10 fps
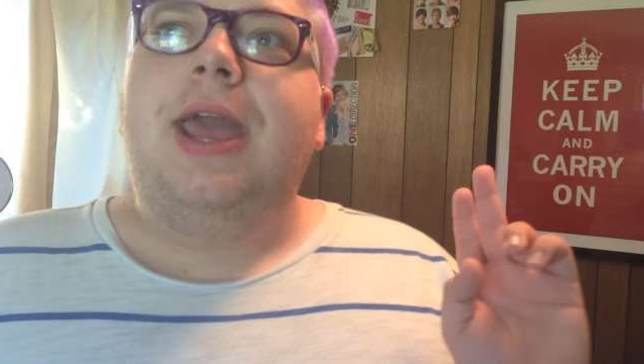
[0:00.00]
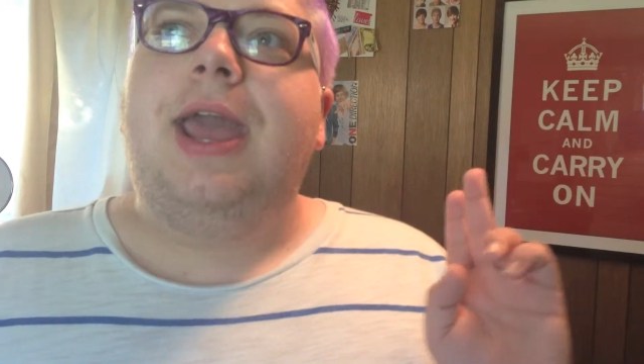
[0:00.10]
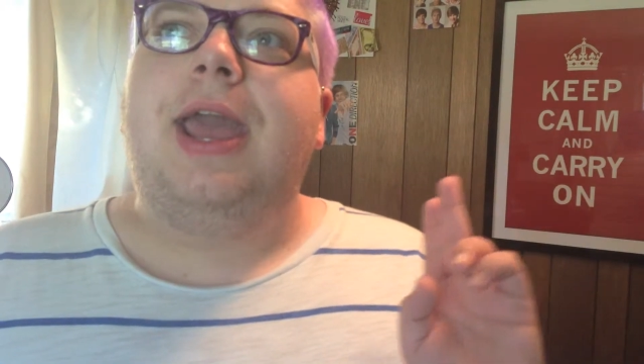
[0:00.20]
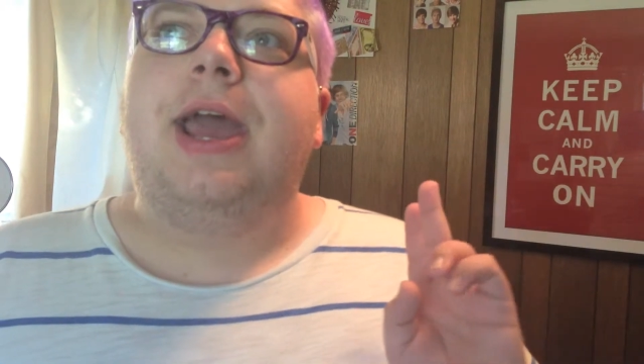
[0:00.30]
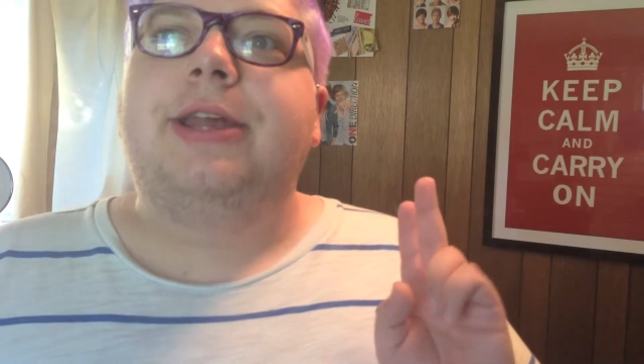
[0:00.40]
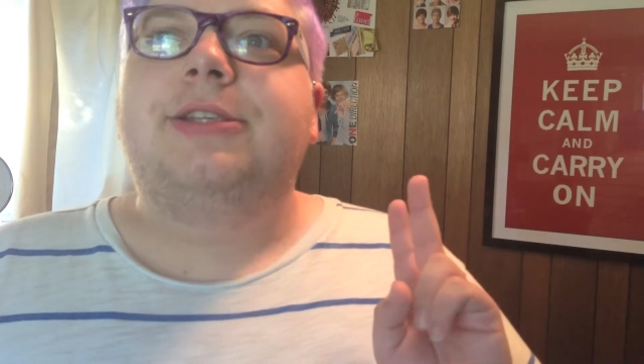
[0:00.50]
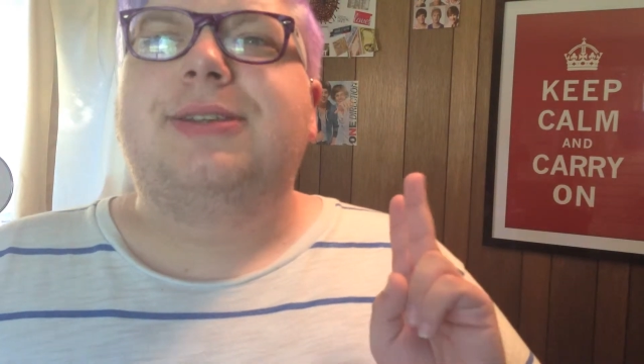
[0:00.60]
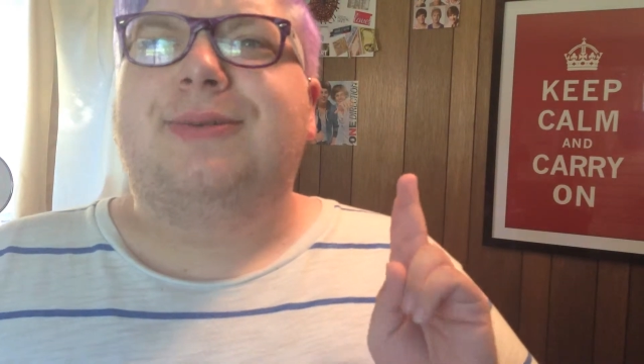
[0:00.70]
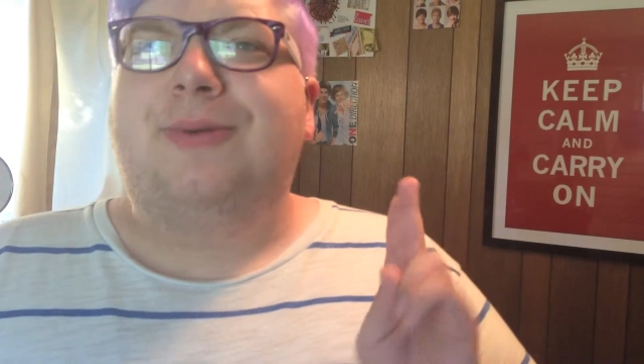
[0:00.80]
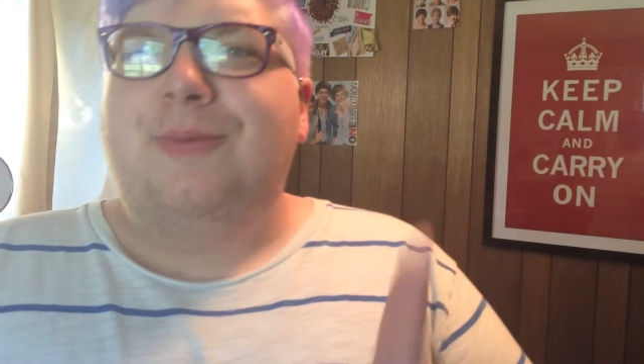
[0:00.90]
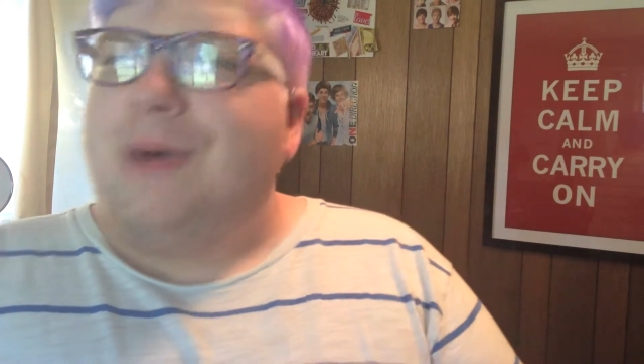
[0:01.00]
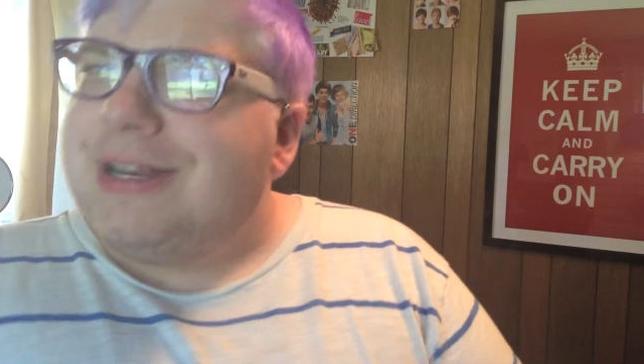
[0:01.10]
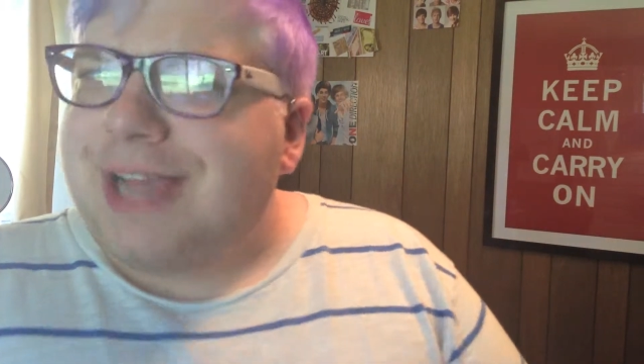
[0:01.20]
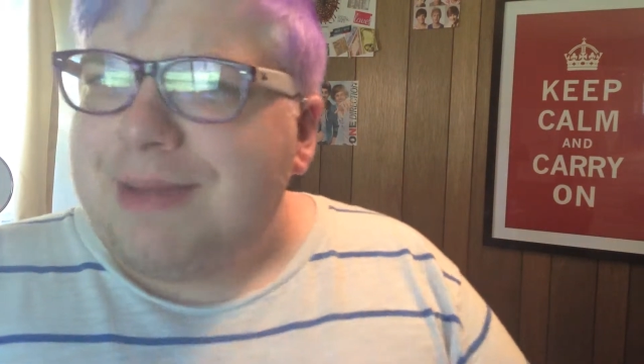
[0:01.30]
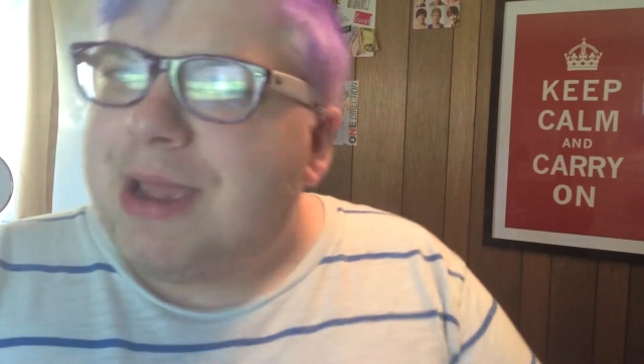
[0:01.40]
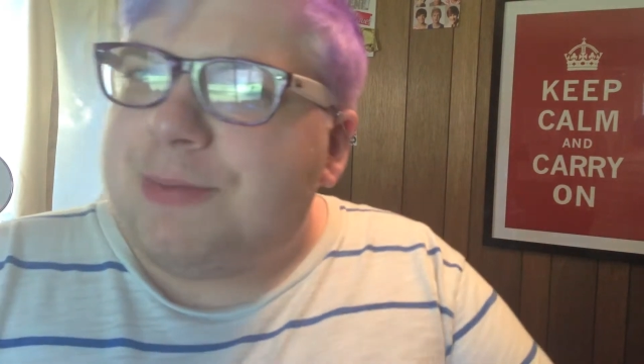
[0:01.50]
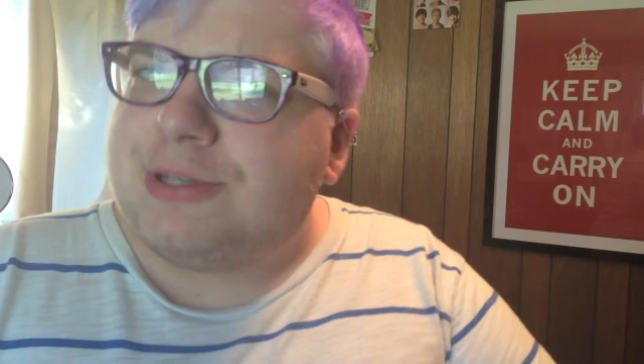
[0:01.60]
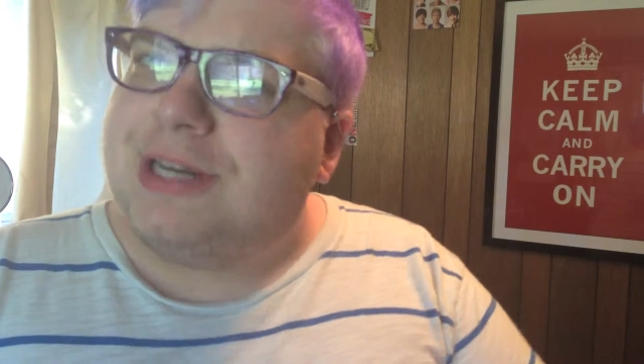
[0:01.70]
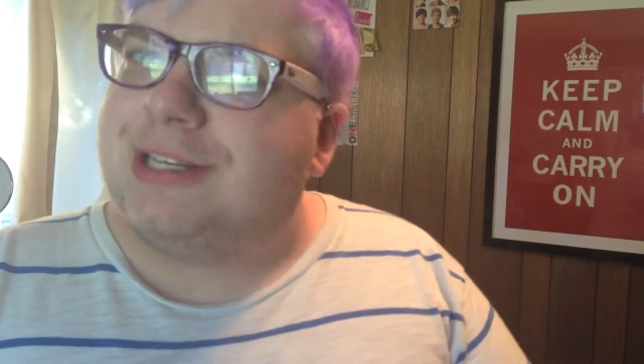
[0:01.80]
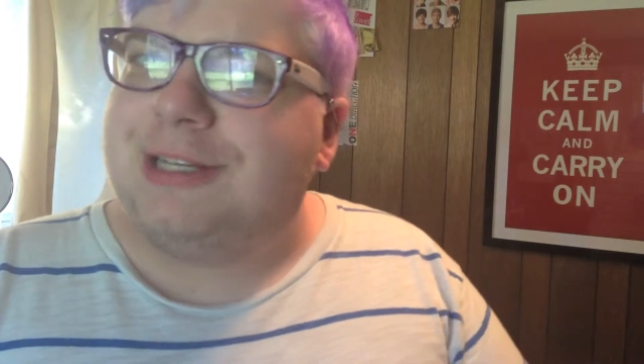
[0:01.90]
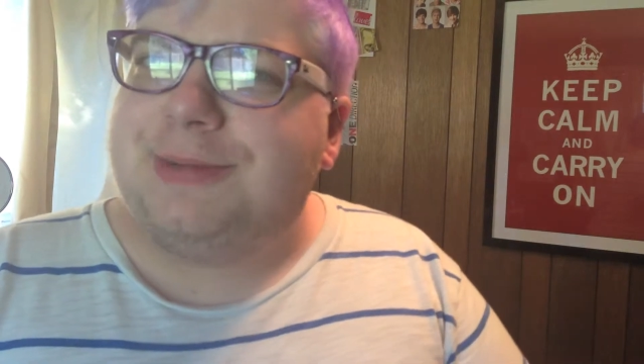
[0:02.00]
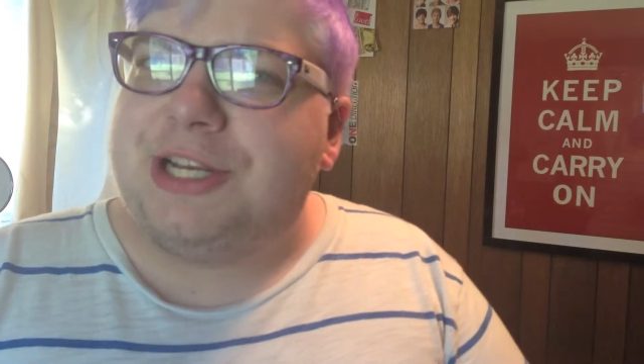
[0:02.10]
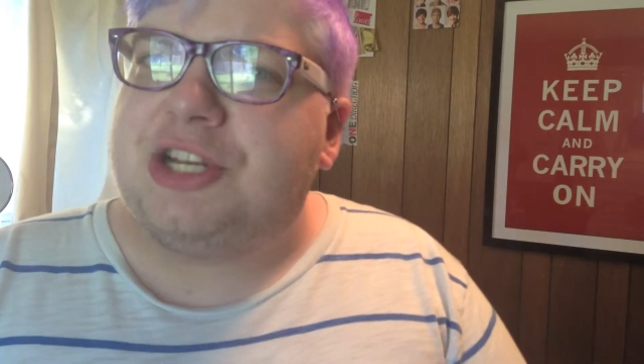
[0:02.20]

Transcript: And one time I pretended to be